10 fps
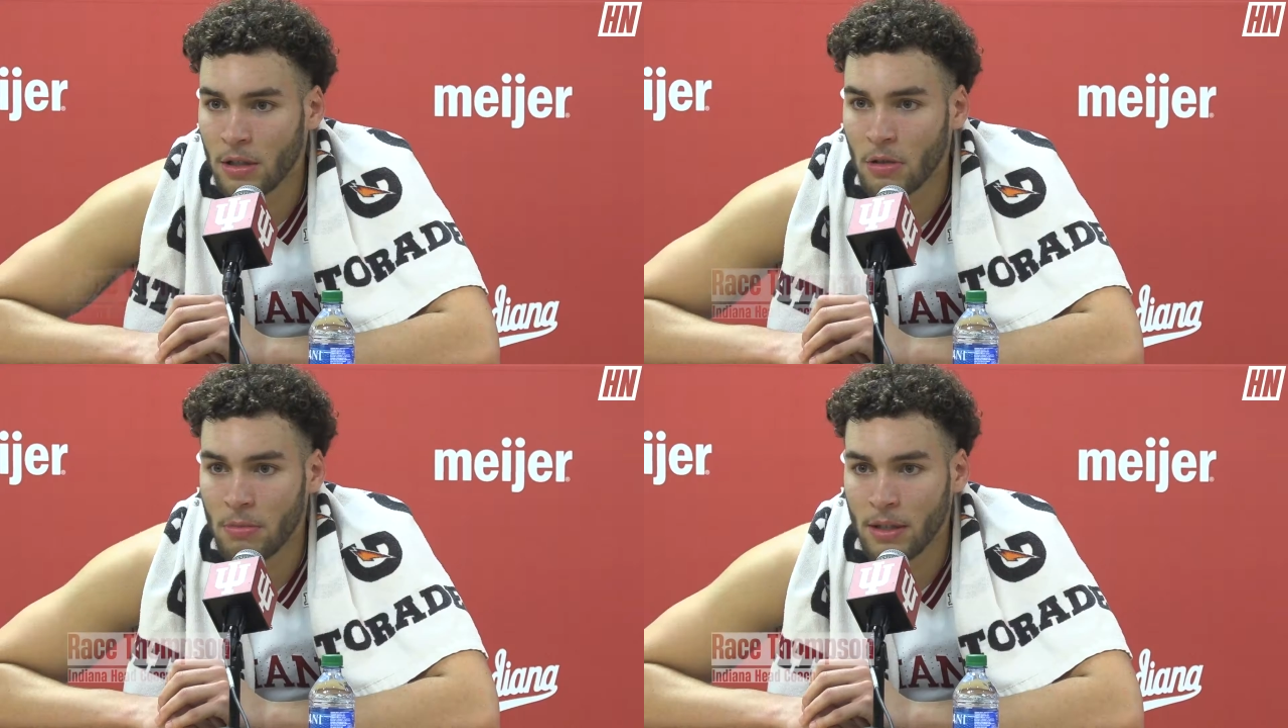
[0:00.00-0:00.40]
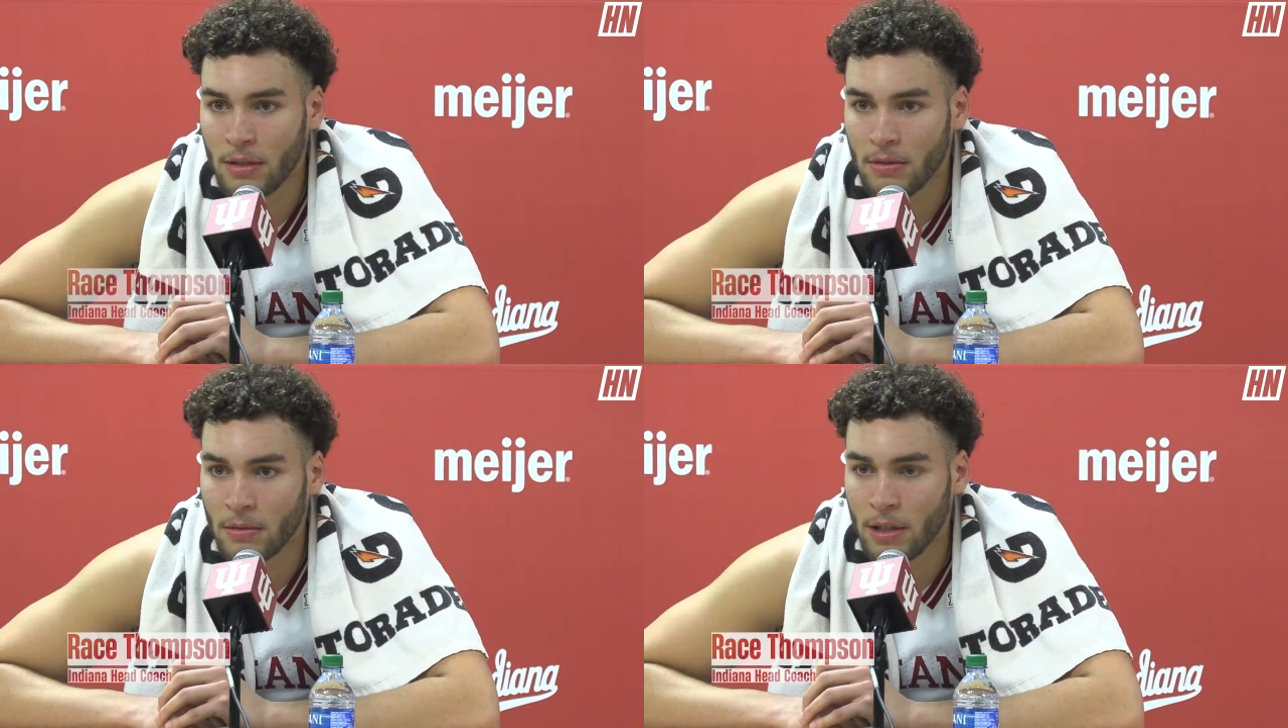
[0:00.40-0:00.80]
a little
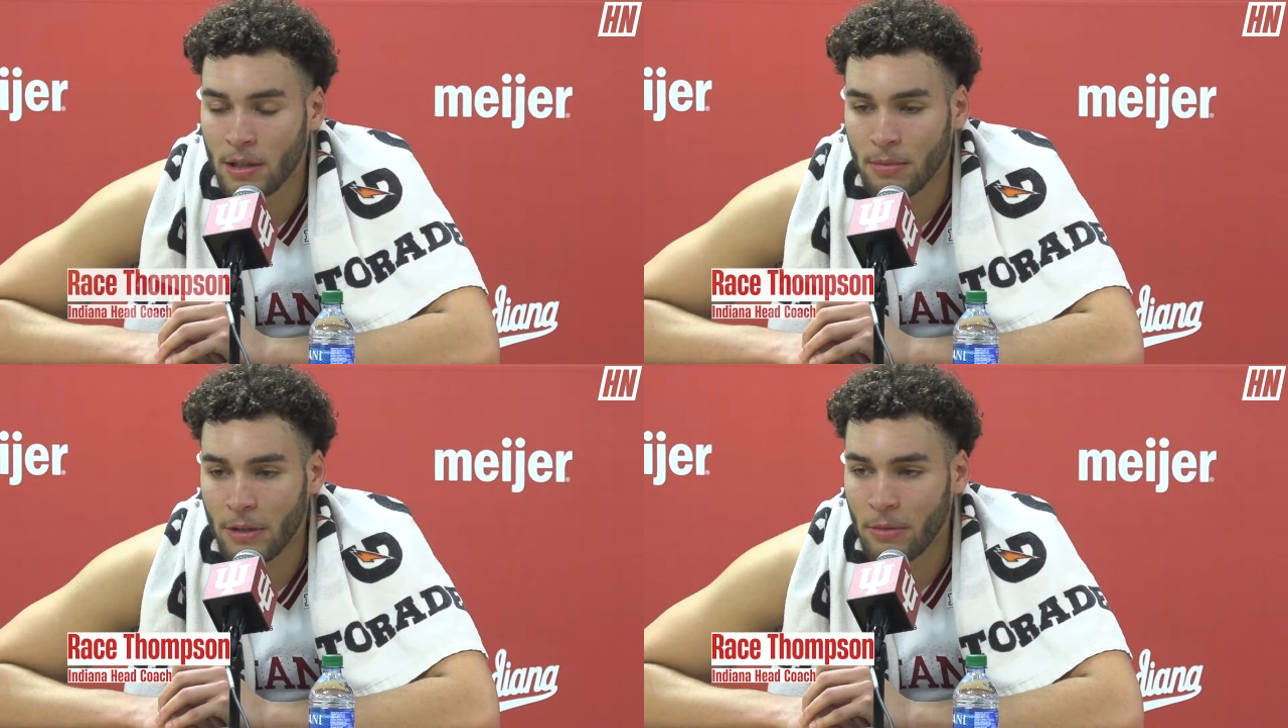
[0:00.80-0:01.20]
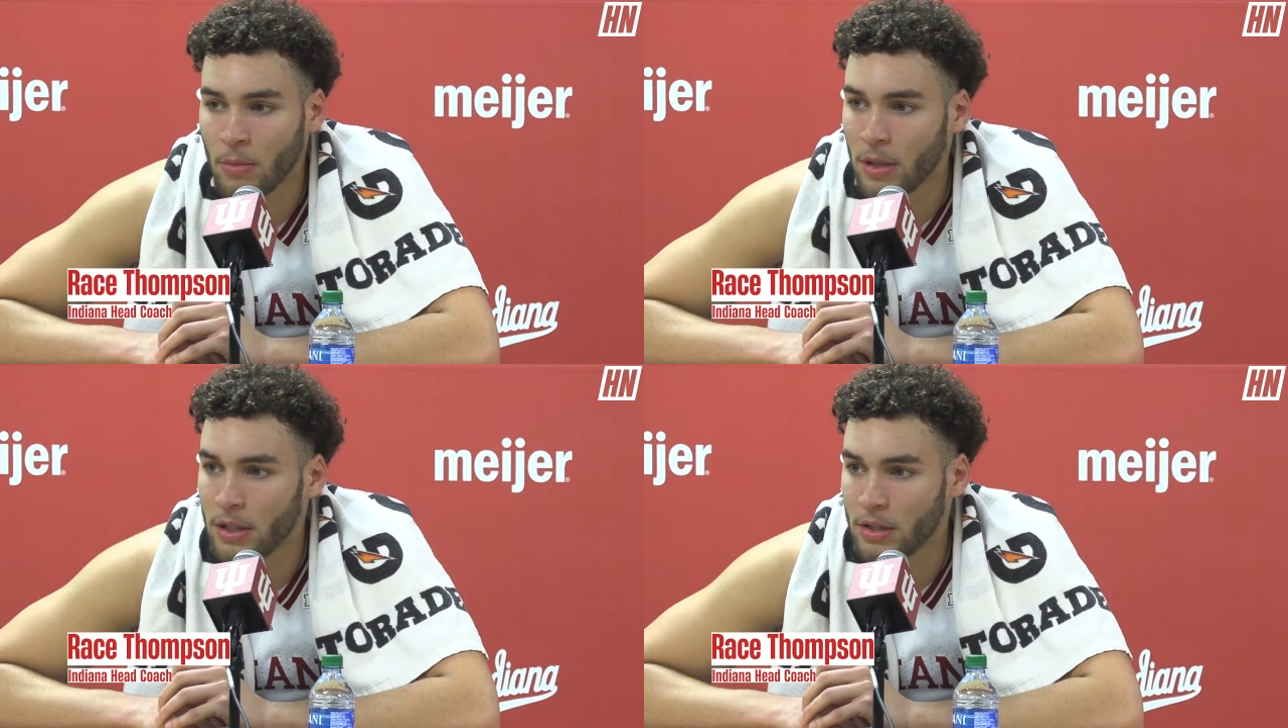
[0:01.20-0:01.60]
bit, uh, playing with
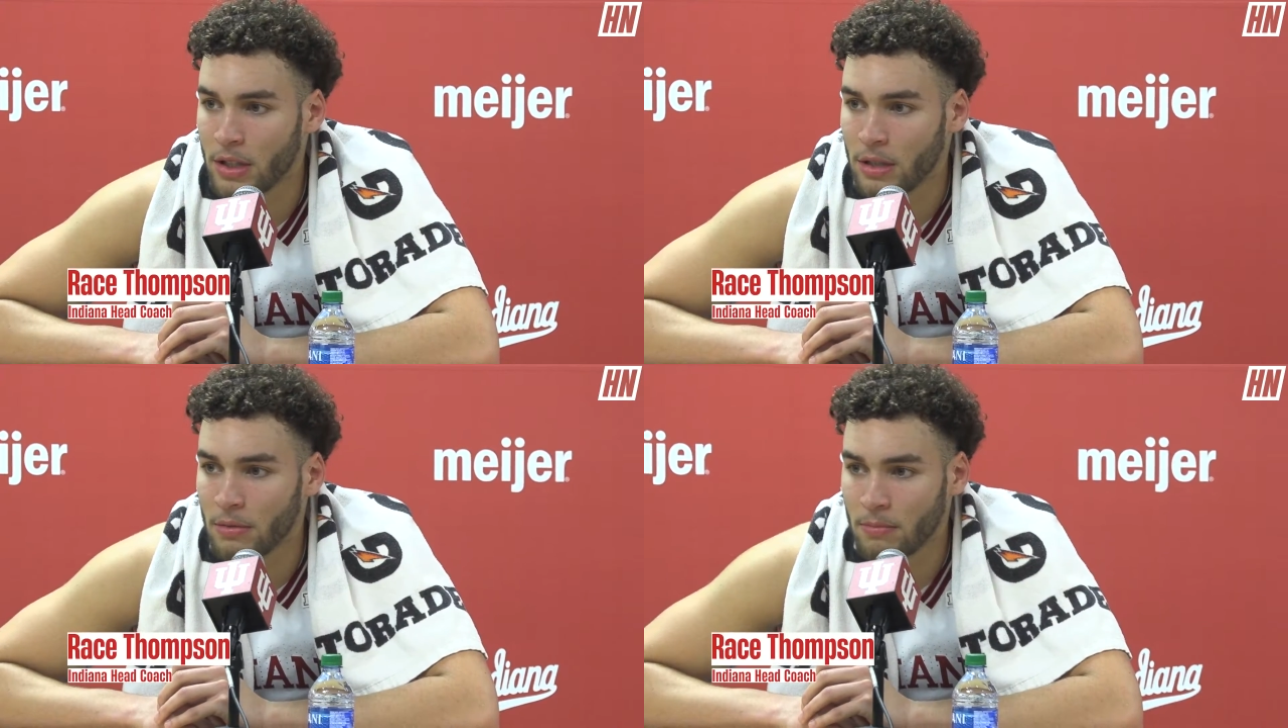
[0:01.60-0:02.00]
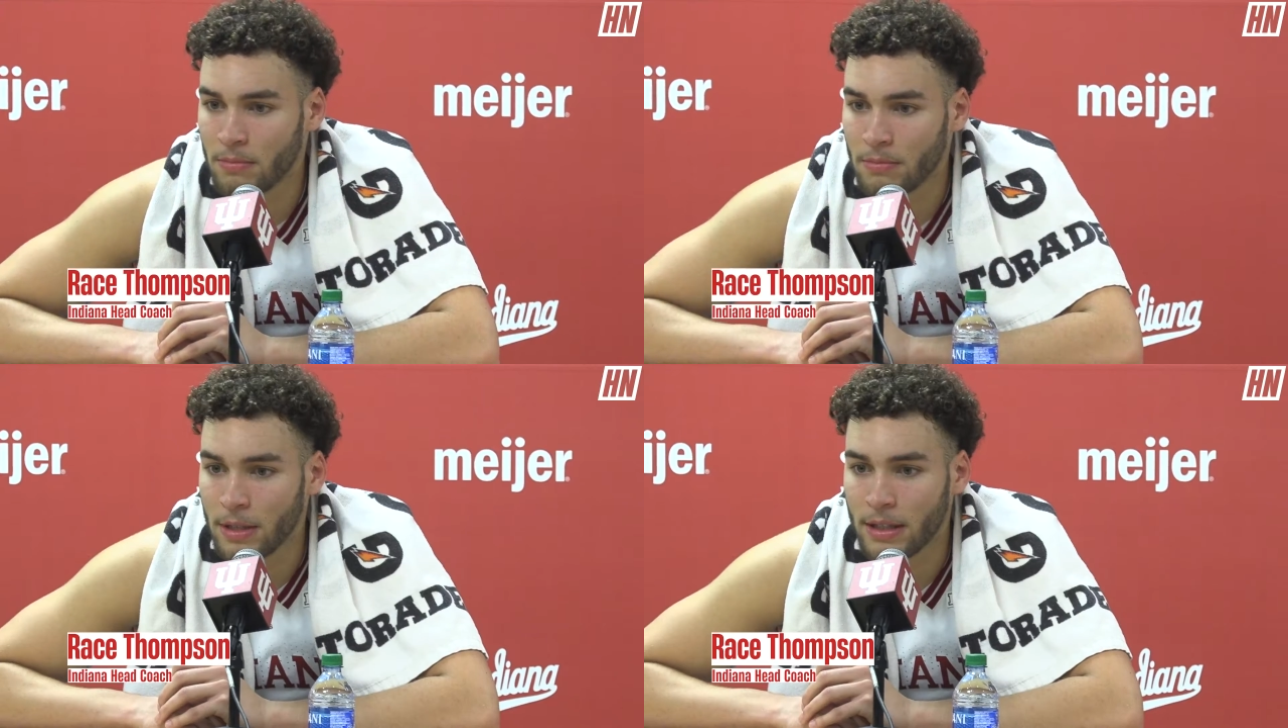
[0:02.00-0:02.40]
more energy,
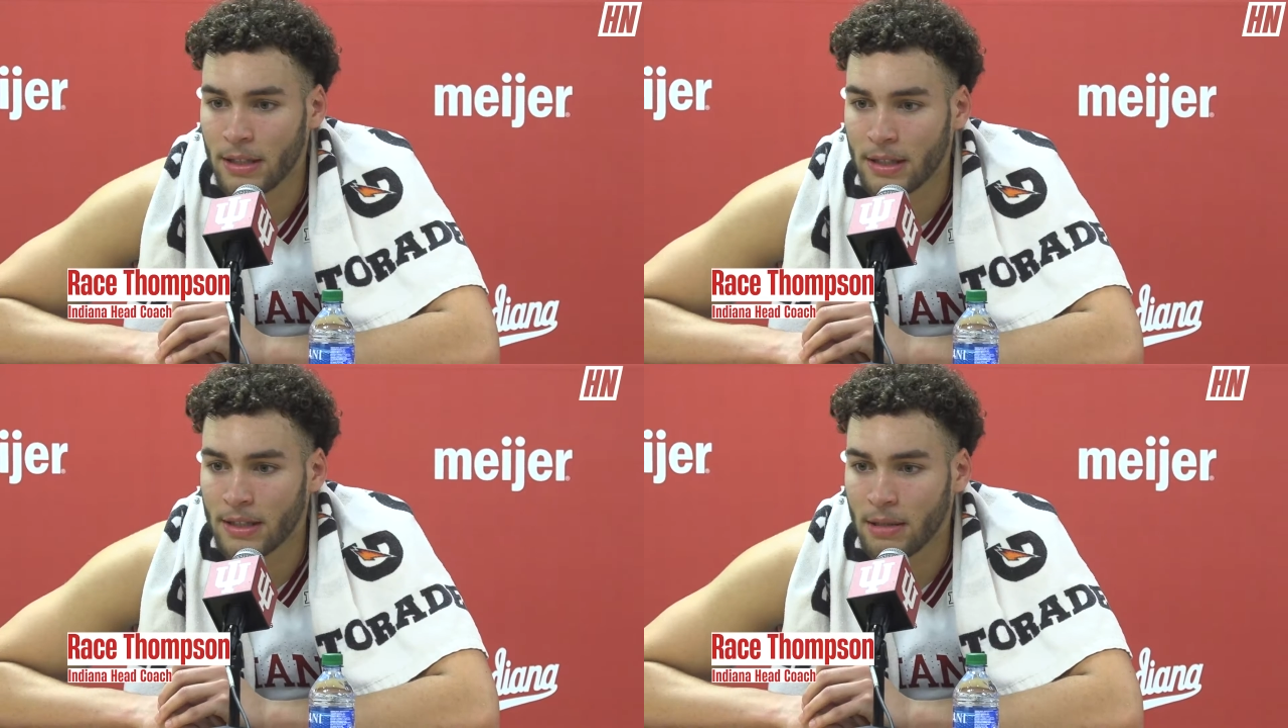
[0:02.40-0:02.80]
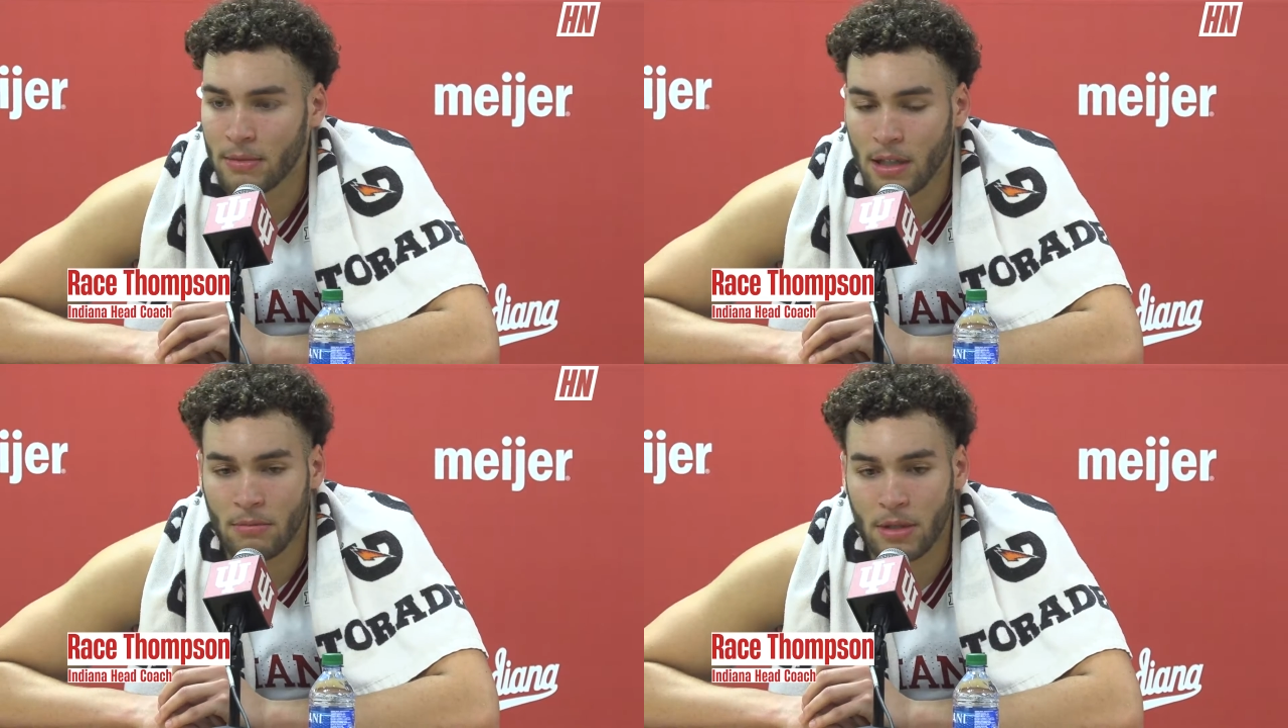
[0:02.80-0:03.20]
but at the
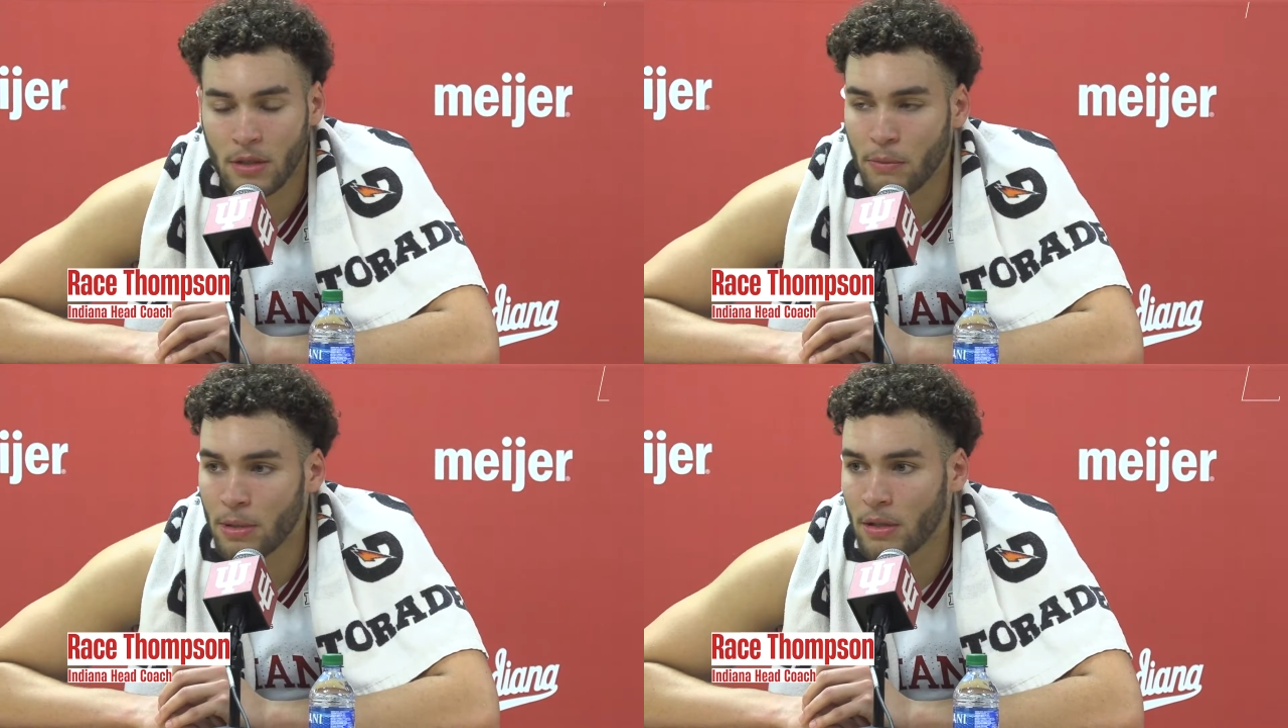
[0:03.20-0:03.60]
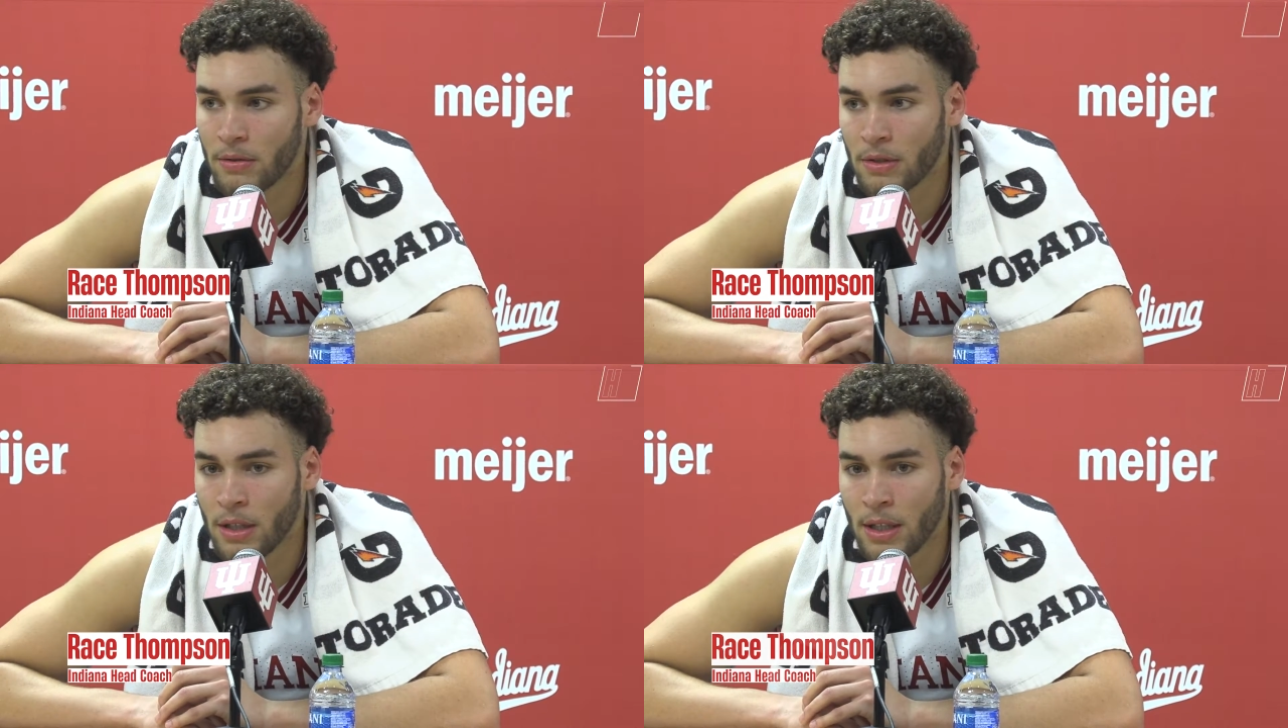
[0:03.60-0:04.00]
same time being
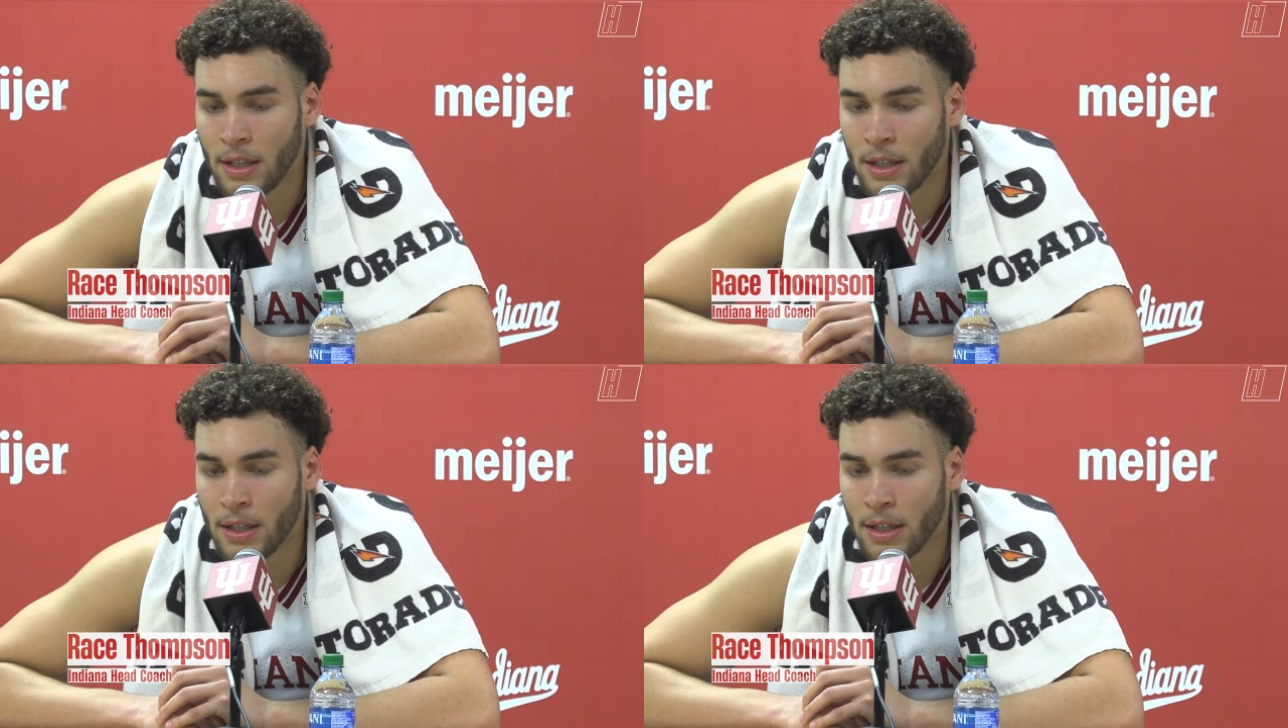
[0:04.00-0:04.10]
composed.